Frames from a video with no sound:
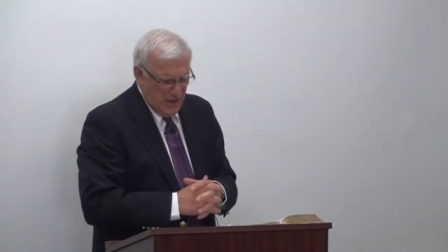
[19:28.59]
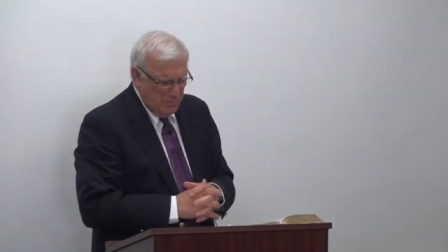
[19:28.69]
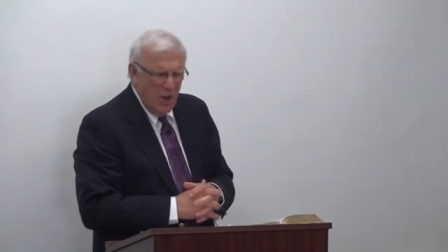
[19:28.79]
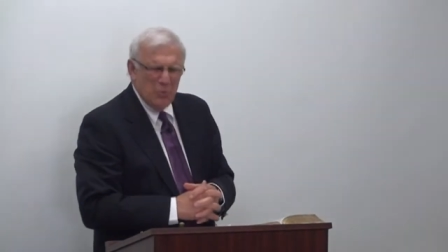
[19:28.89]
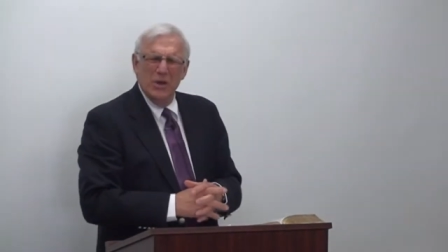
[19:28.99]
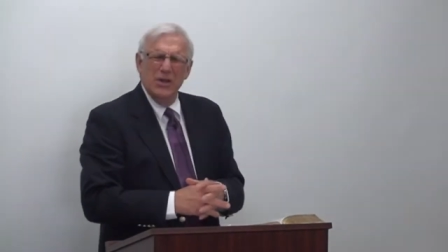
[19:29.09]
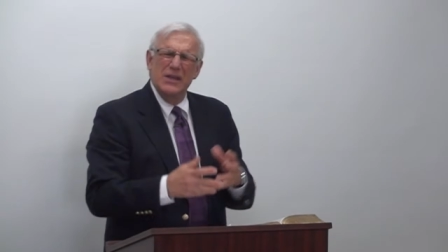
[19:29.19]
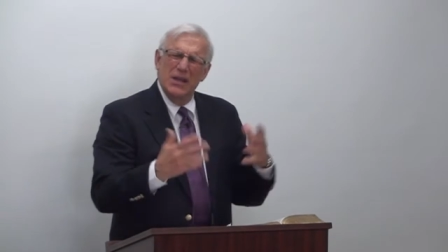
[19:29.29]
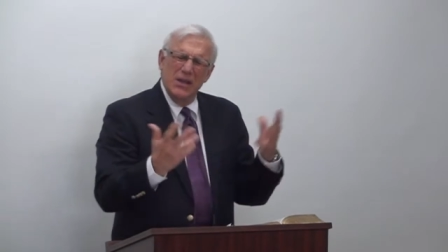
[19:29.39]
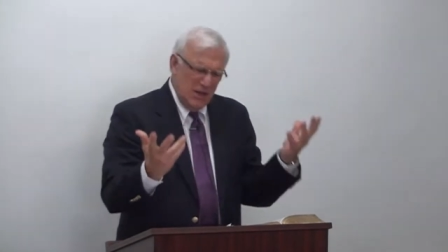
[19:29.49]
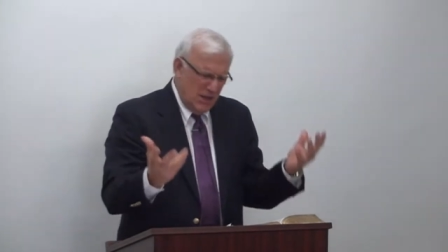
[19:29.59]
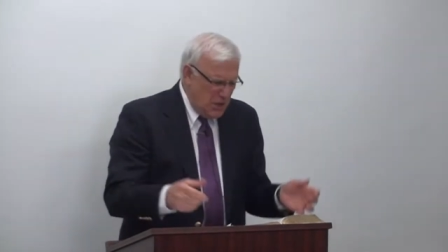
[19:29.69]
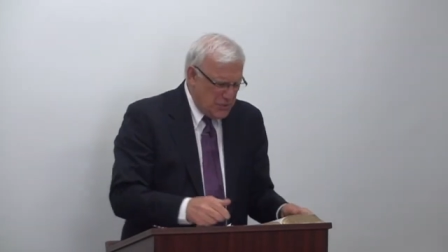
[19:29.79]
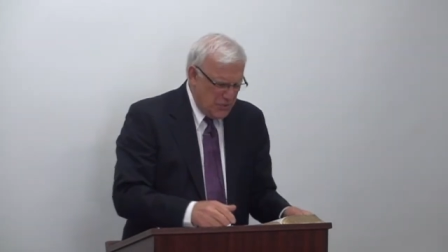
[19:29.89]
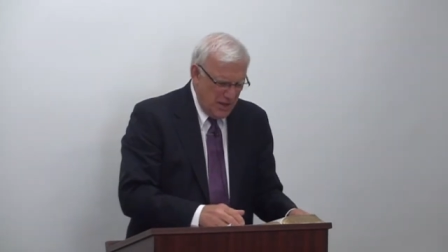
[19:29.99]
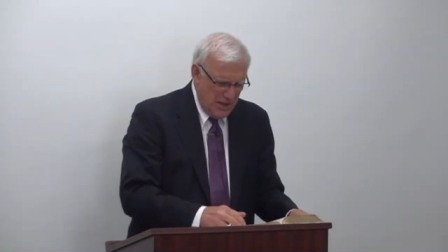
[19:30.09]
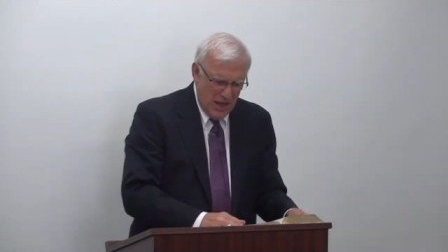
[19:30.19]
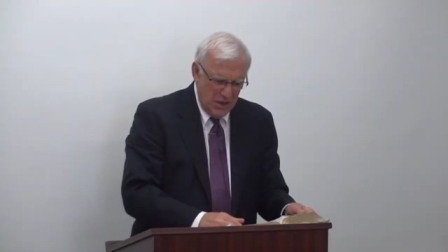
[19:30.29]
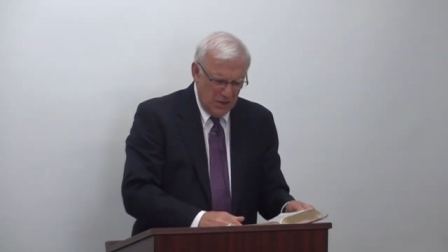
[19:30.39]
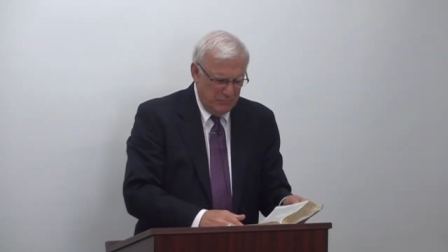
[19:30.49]
I'm not really getting anything
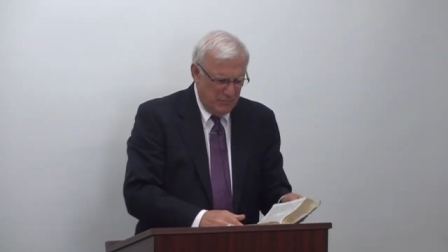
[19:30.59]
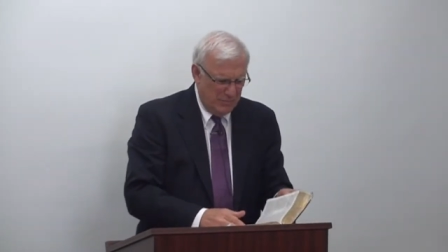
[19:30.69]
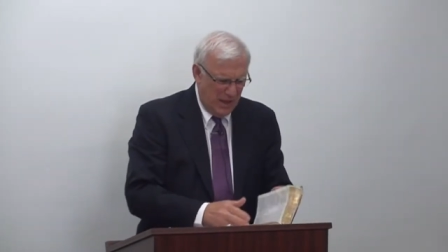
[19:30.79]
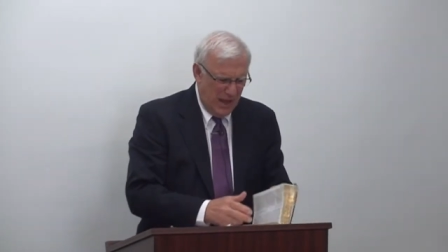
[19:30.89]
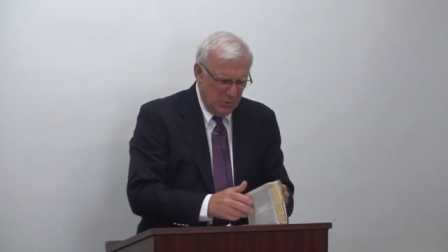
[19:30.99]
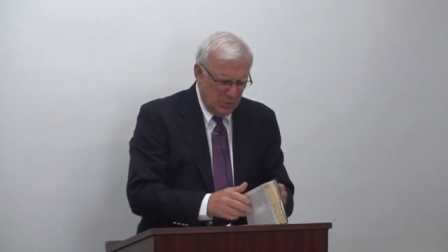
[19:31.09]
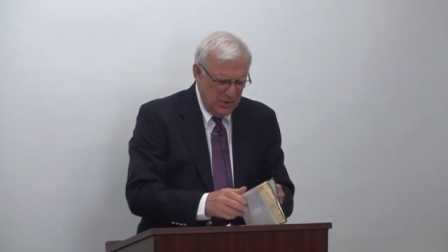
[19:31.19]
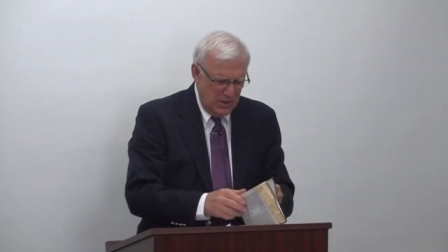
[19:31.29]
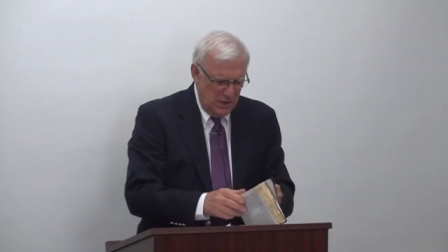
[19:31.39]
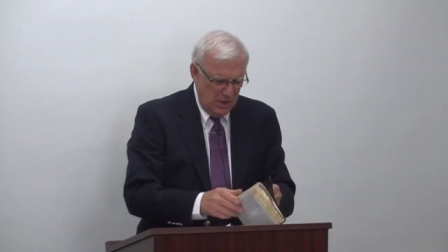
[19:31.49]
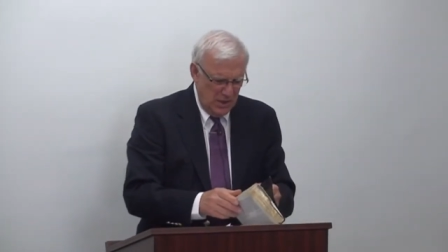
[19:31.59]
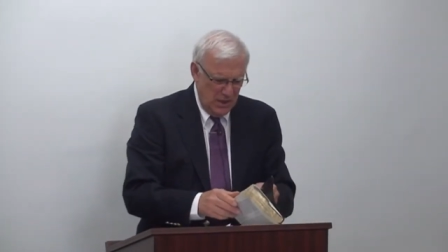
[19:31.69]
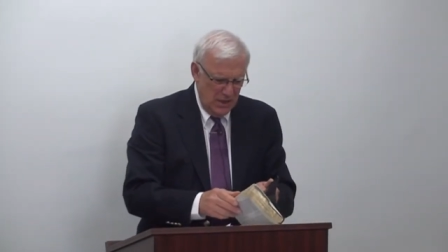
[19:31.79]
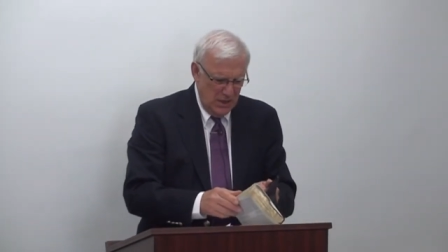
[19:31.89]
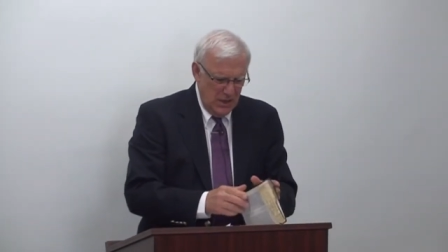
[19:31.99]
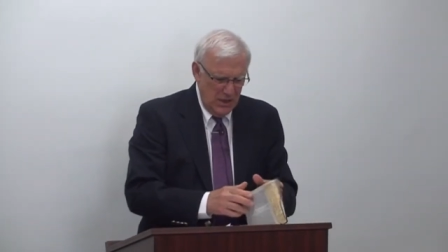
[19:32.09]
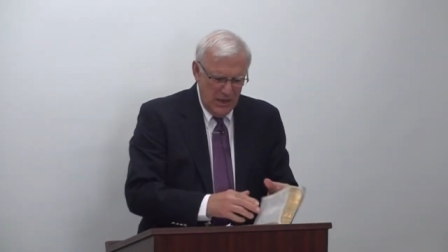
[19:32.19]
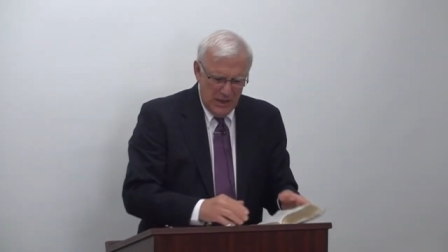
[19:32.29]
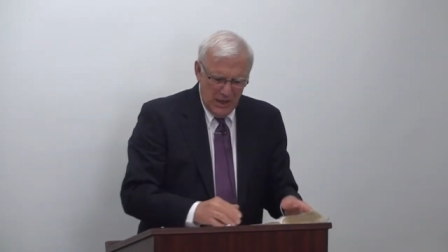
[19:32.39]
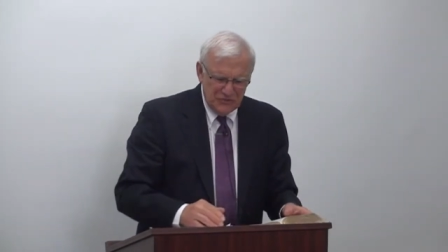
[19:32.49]
out of my Bible reading.
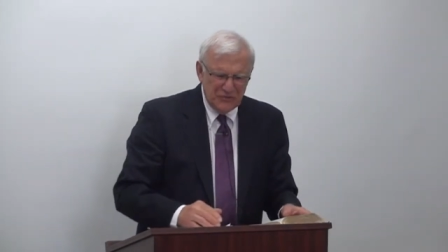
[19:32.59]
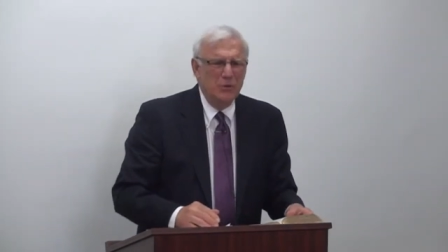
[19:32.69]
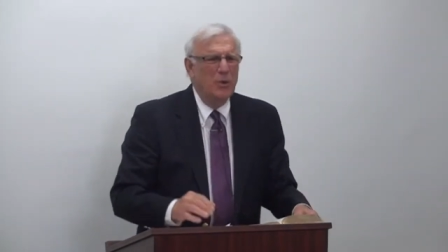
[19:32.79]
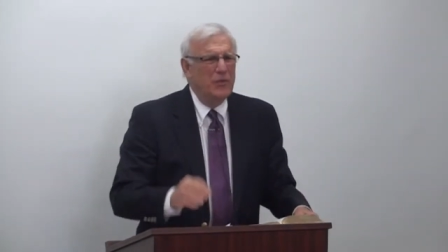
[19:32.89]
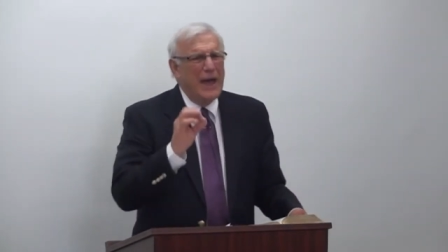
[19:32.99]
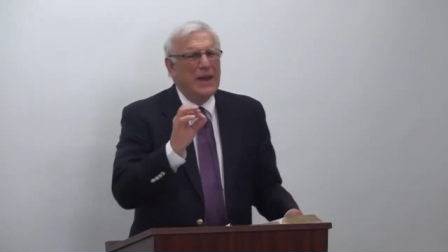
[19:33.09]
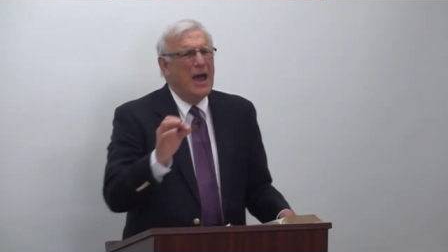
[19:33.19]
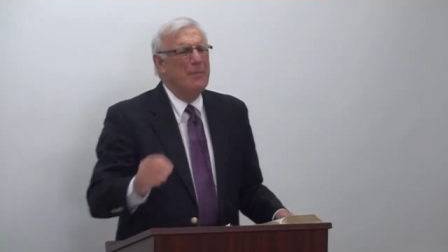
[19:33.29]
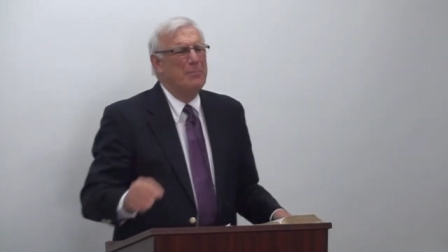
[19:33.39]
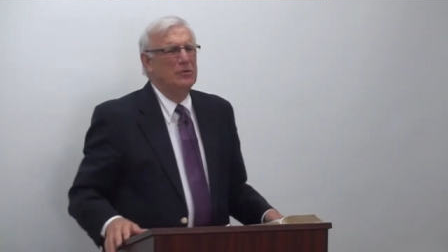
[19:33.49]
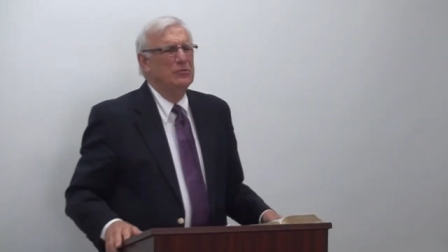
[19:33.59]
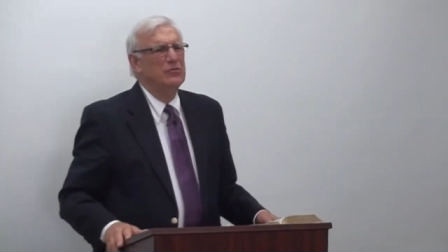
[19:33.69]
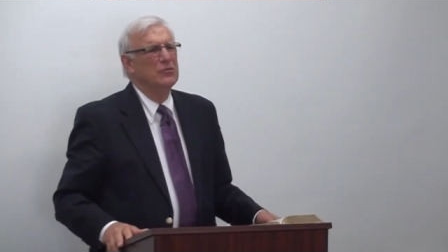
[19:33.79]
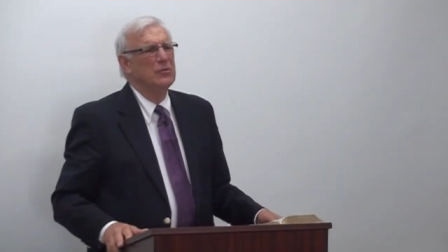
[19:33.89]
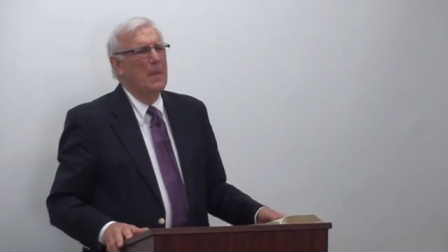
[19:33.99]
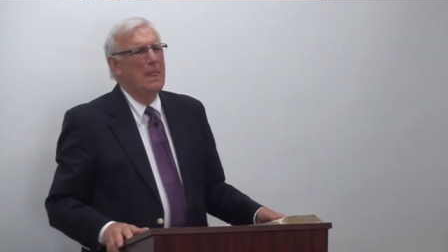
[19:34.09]
And I said, when that happens,